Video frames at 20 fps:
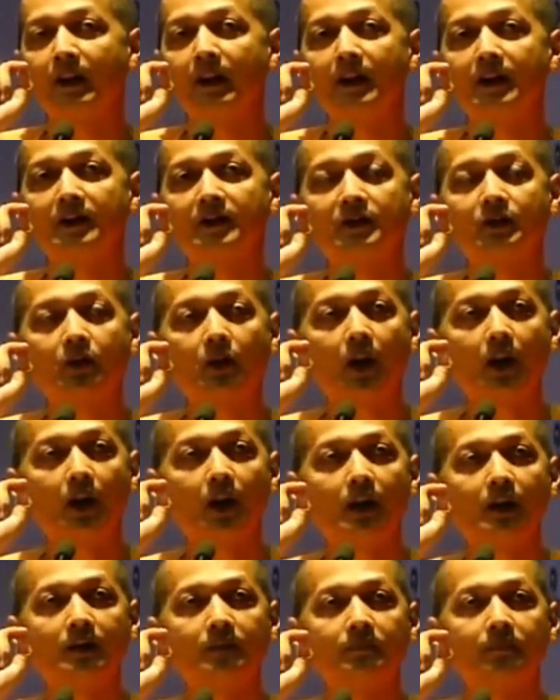It is
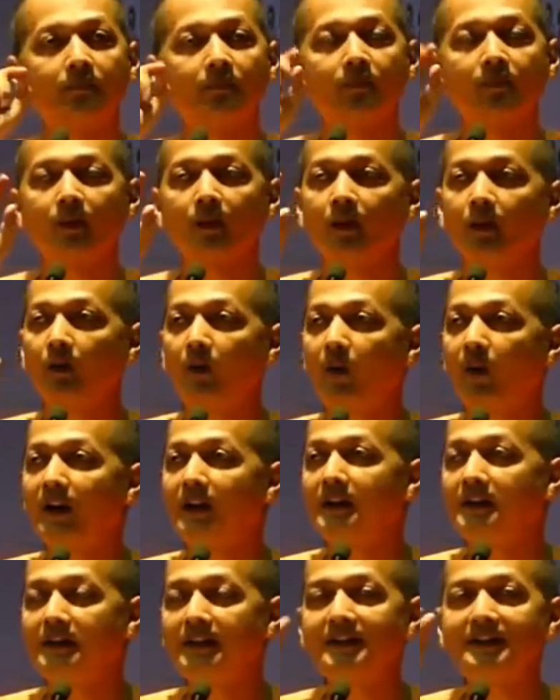called
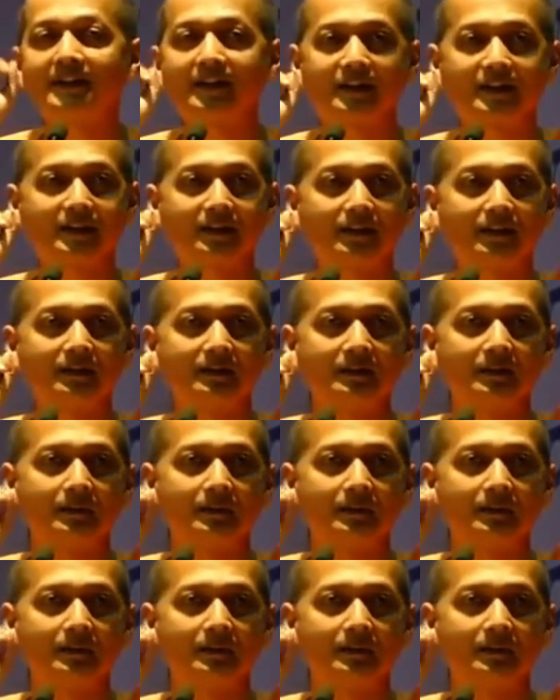quality circle